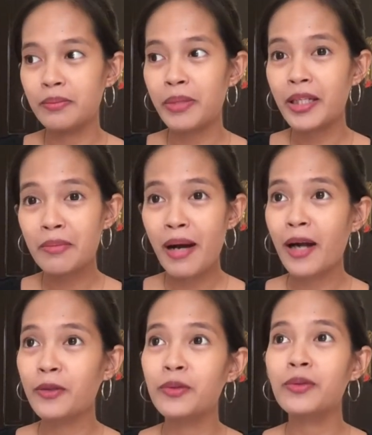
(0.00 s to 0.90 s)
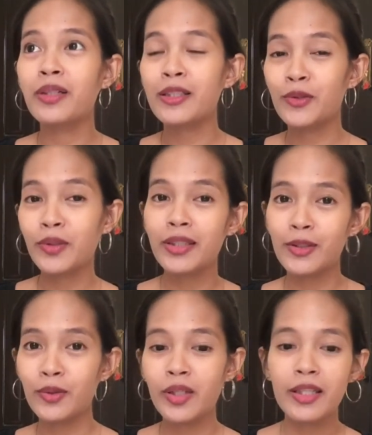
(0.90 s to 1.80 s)
panibagong ganito,
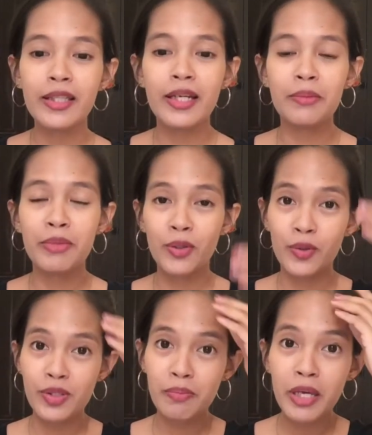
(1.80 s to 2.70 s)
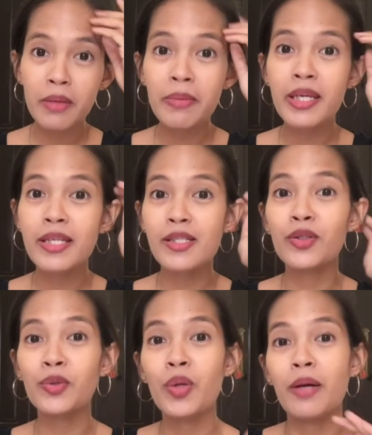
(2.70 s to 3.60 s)
ganito, ganyan because babies
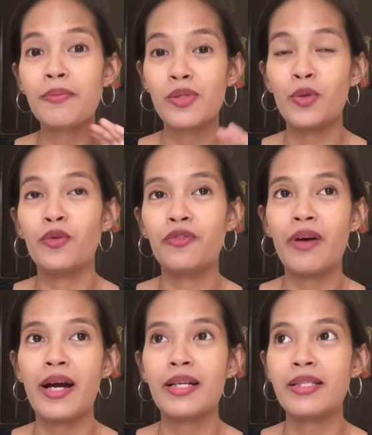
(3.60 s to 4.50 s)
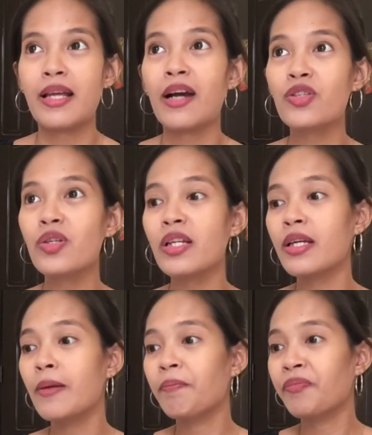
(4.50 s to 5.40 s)
grew up so fast.
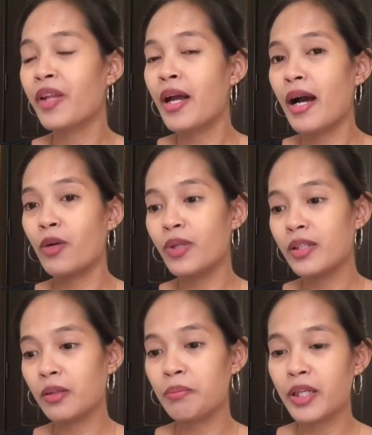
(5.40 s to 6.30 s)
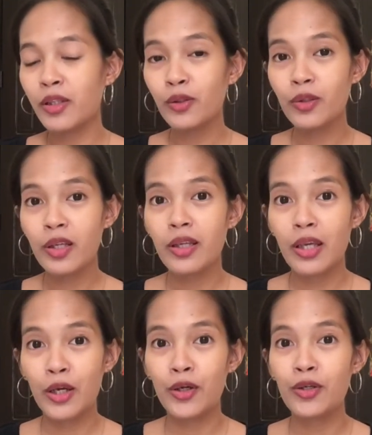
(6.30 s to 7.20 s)
Actually, I will not be including
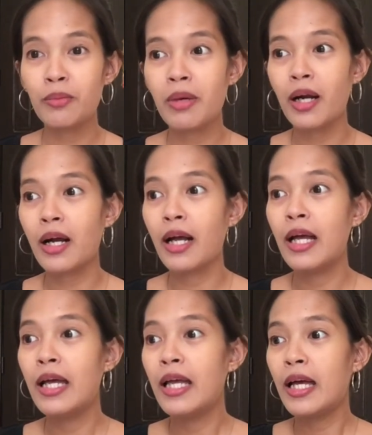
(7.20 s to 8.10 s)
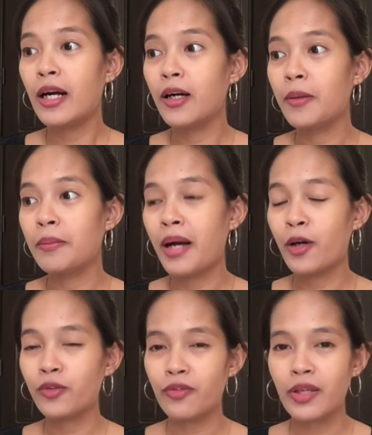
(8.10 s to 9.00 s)
here yung mga
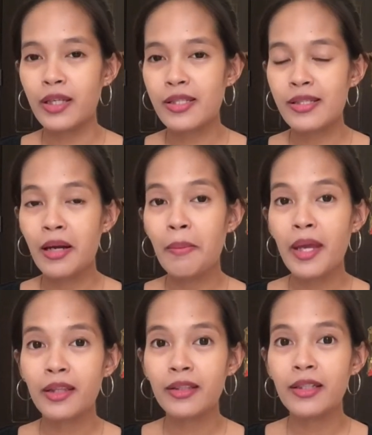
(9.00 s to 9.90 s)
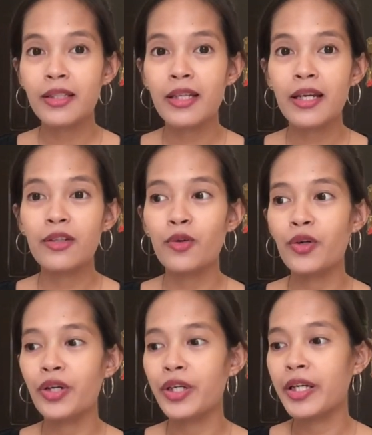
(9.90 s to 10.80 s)
outfits, damit, ganyan,
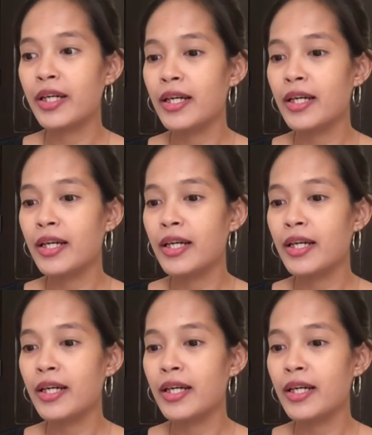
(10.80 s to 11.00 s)
or